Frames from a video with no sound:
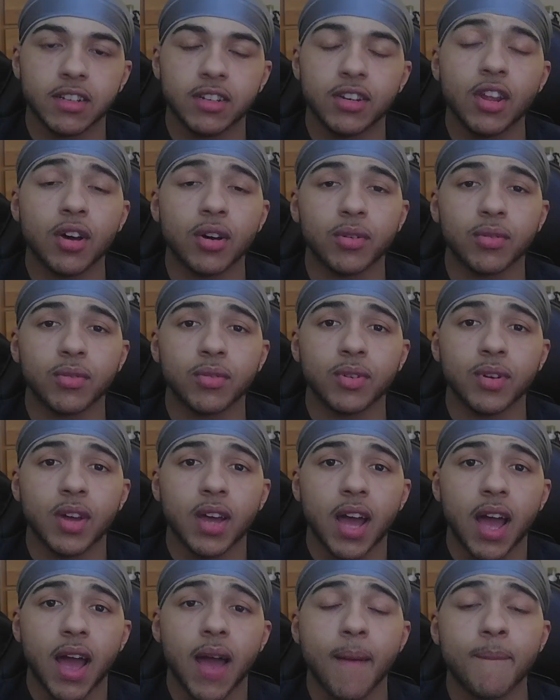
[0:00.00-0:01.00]
No,
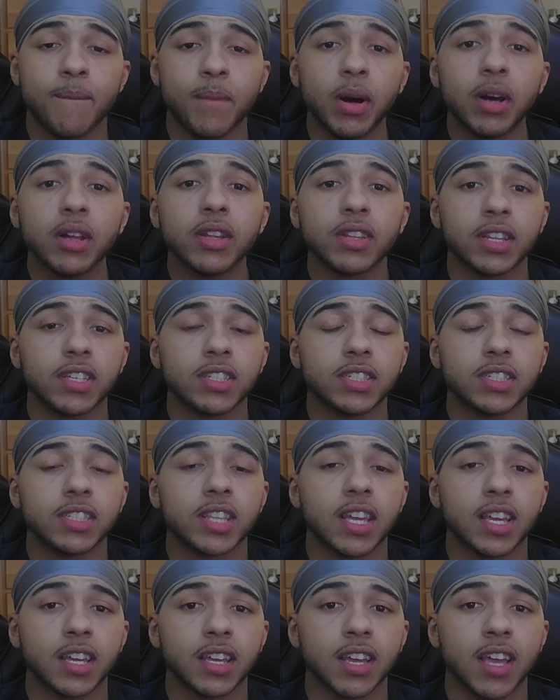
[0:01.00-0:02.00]
I bought this
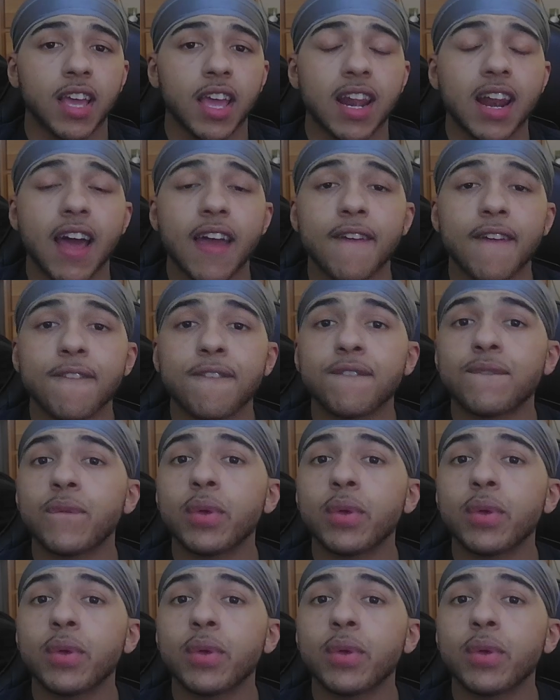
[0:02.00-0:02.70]
thing and I